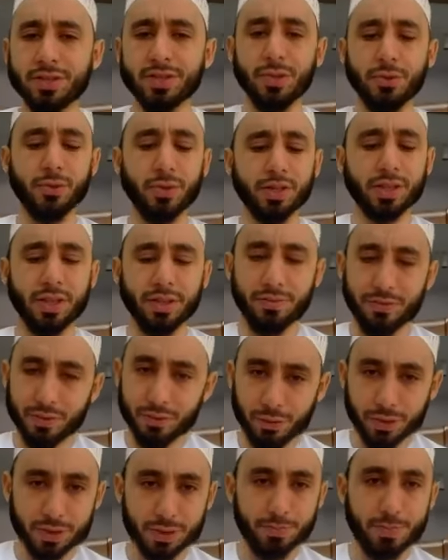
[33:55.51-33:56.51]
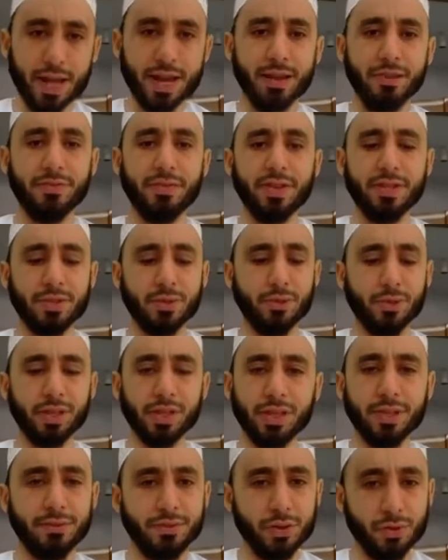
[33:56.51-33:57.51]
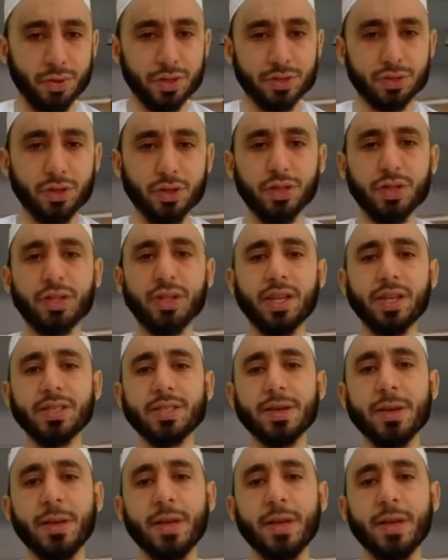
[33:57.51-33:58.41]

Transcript: It will give you its benefits. It will give you its goodness.